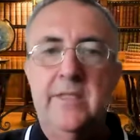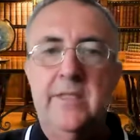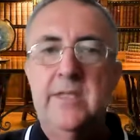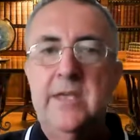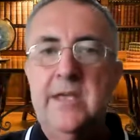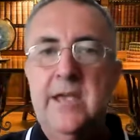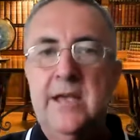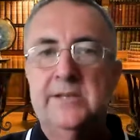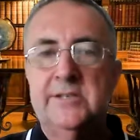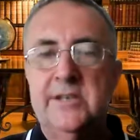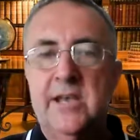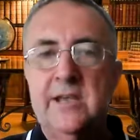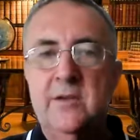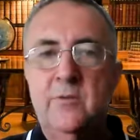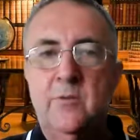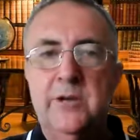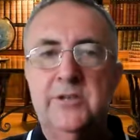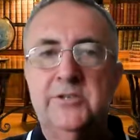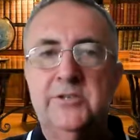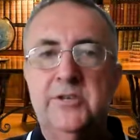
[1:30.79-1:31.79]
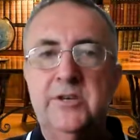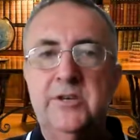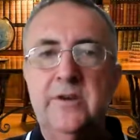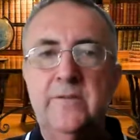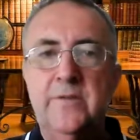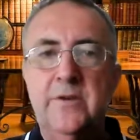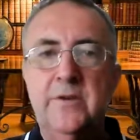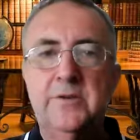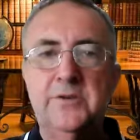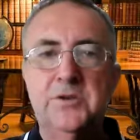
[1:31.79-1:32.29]
the essay question a
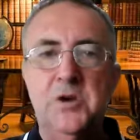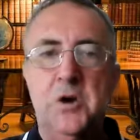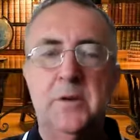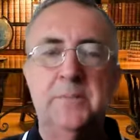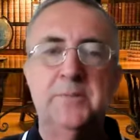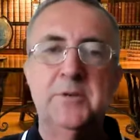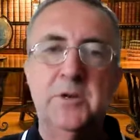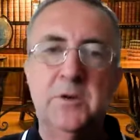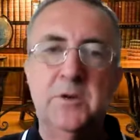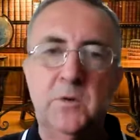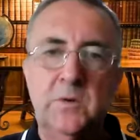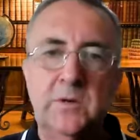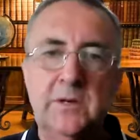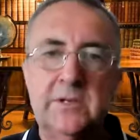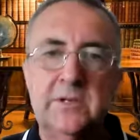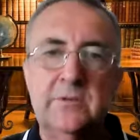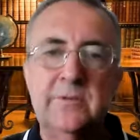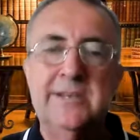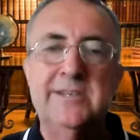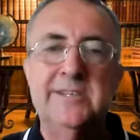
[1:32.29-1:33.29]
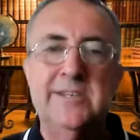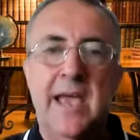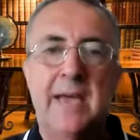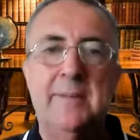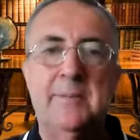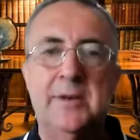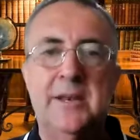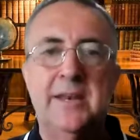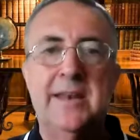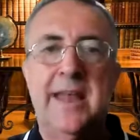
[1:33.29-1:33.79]
few times in order to
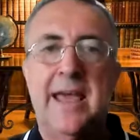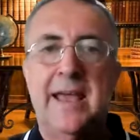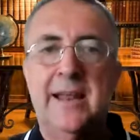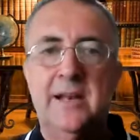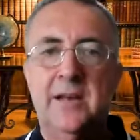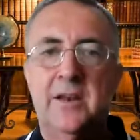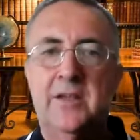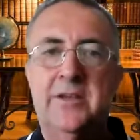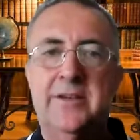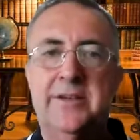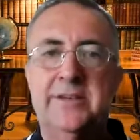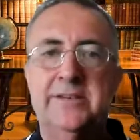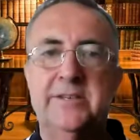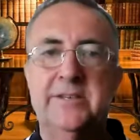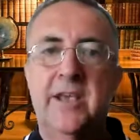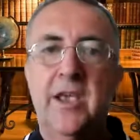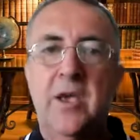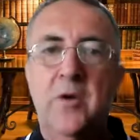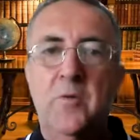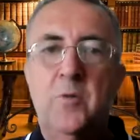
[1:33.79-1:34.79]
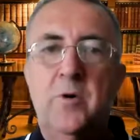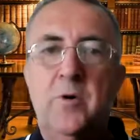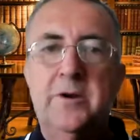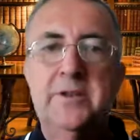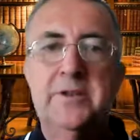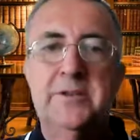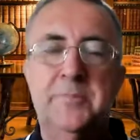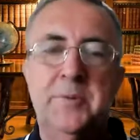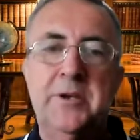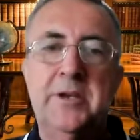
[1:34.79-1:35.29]
examine and analyse what
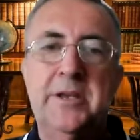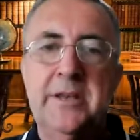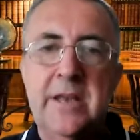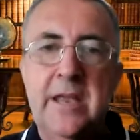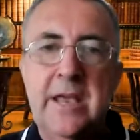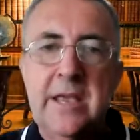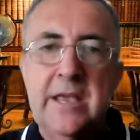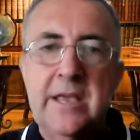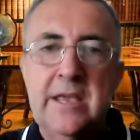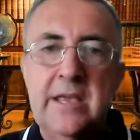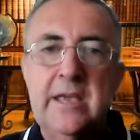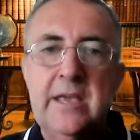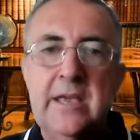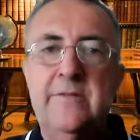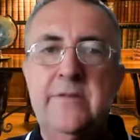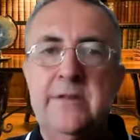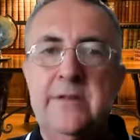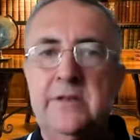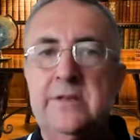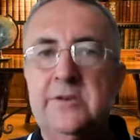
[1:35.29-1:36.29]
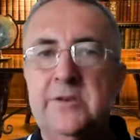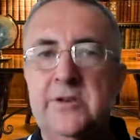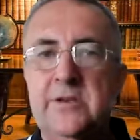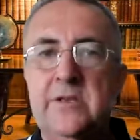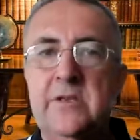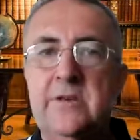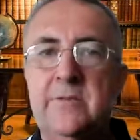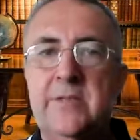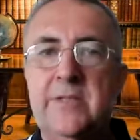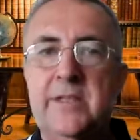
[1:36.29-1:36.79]
has been given to
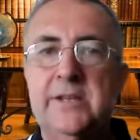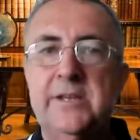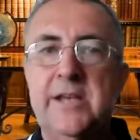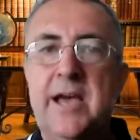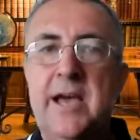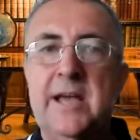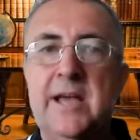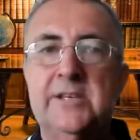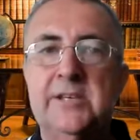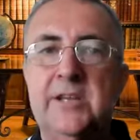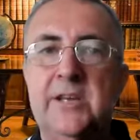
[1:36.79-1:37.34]
you in the task.